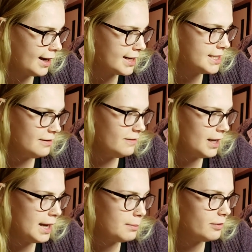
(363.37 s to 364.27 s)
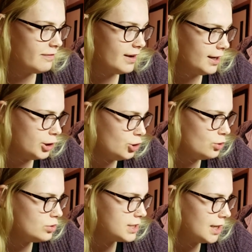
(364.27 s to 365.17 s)
activity and preventing new
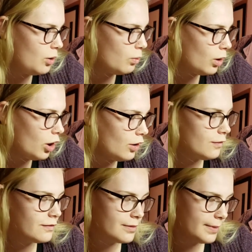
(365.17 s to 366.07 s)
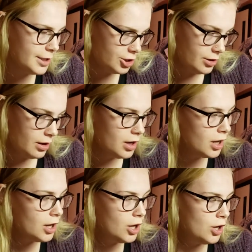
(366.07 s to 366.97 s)
cell wall formation.
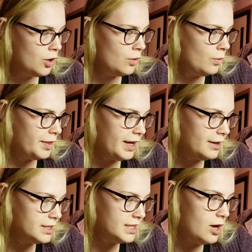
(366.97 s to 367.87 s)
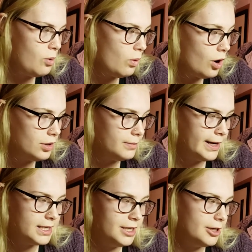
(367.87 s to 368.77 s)
Without a cell wall, the
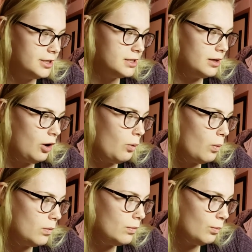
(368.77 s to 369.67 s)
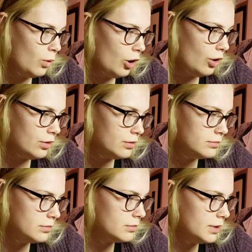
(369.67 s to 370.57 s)
bacteria's cell wall
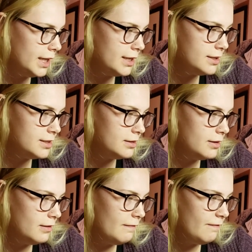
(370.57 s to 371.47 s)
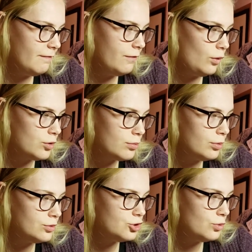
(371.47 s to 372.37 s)
is
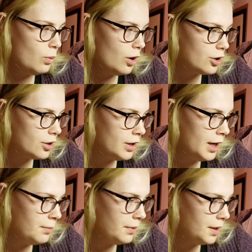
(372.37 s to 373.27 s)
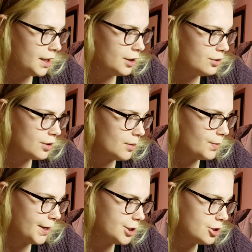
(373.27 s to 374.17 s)
vulnerable to water and molecular
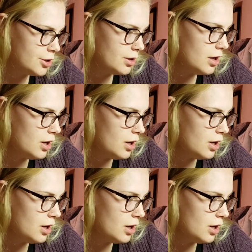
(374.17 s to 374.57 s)
pressure,